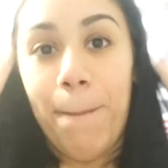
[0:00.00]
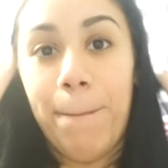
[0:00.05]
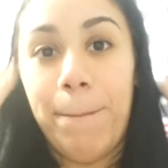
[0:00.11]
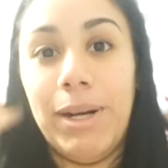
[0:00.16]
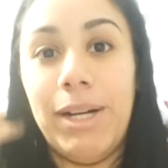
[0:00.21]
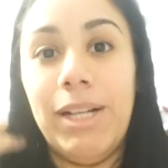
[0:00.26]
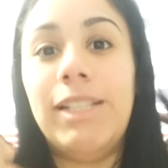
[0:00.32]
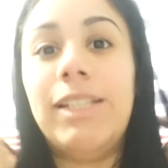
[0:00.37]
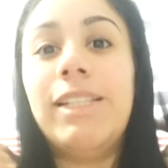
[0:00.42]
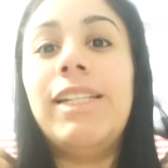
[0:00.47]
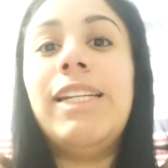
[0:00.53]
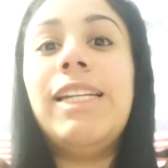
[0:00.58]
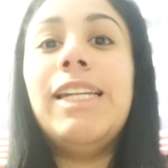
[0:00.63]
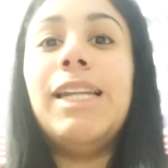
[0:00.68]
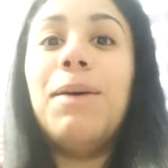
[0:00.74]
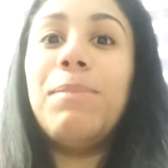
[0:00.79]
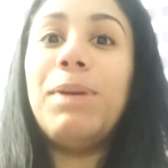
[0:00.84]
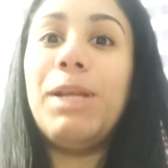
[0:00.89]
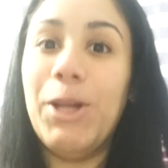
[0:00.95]
But
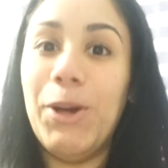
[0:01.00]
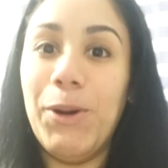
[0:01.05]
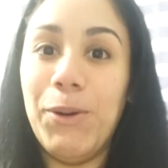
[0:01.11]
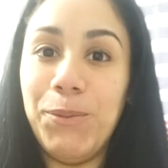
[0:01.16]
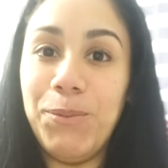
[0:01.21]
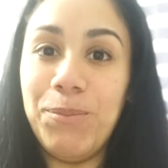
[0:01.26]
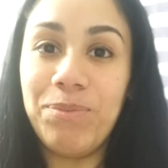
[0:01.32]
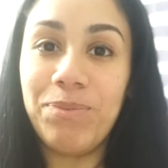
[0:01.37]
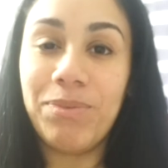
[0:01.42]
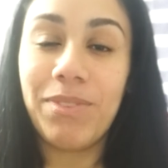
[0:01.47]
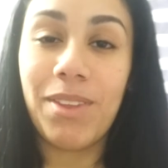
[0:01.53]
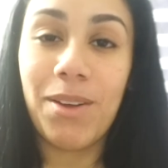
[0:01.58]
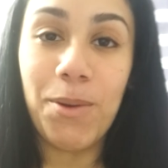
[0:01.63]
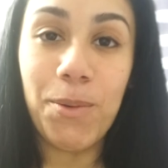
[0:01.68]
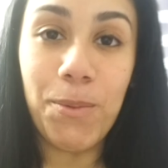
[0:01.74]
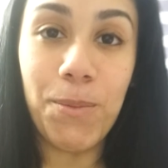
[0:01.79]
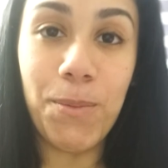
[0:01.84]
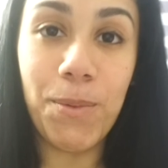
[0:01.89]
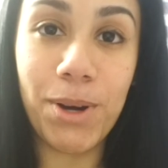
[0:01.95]
let me know
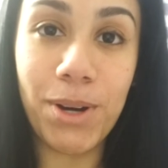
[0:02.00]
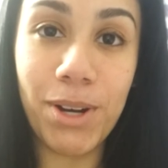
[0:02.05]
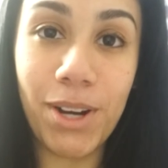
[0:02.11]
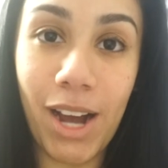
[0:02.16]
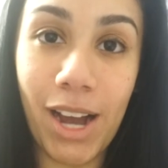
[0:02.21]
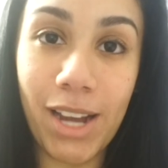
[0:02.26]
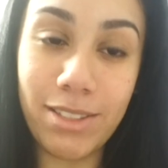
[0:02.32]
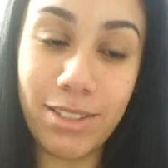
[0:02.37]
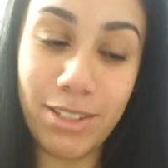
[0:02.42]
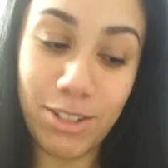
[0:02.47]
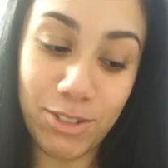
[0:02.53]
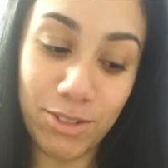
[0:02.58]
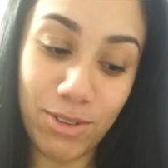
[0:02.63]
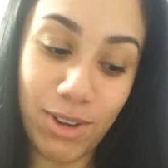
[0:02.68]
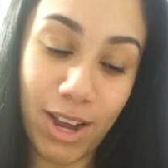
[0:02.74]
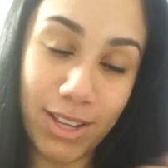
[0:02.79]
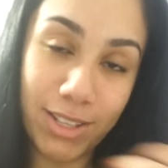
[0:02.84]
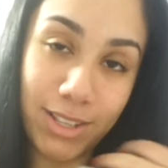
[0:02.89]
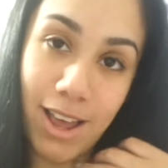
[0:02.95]
what ideas you
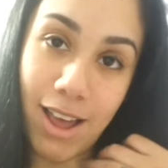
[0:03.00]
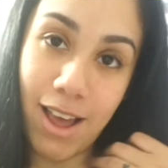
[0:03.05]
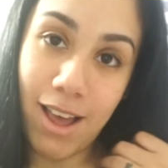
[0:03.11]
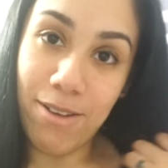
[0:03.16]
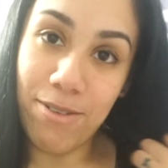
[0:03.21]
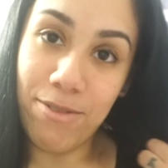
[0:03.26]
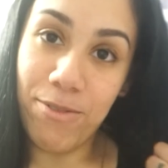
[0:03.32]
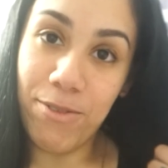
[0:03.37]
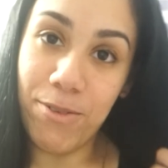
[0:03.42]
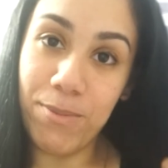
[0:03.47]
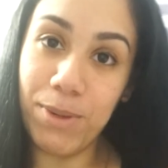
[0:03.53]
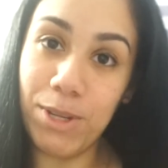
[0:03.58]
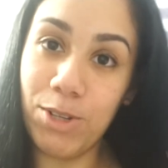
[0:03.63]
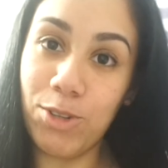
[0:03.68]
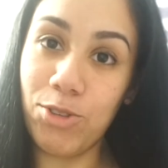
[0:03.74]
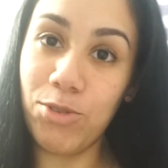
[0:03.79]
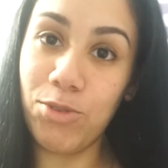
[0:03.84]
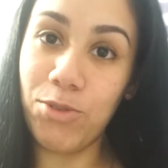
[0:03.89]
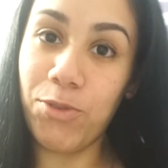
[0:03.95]
guys have for me
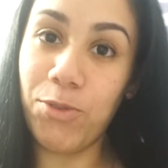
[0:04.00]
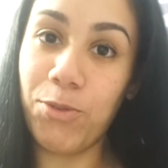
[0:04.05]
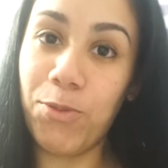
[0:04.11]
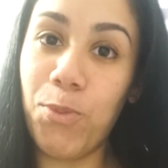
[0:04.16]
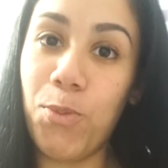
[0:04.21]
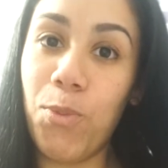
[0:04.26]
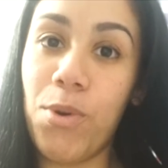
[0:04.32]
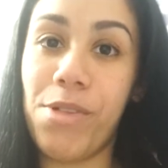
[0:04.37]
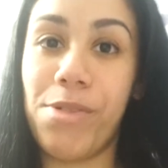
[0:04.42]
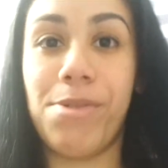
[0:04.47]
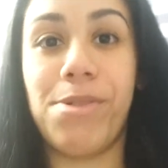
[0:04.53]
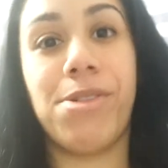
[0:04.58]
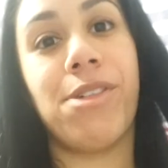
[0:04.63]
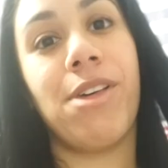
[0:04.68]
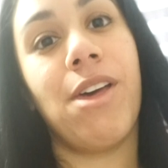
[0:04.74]
to do with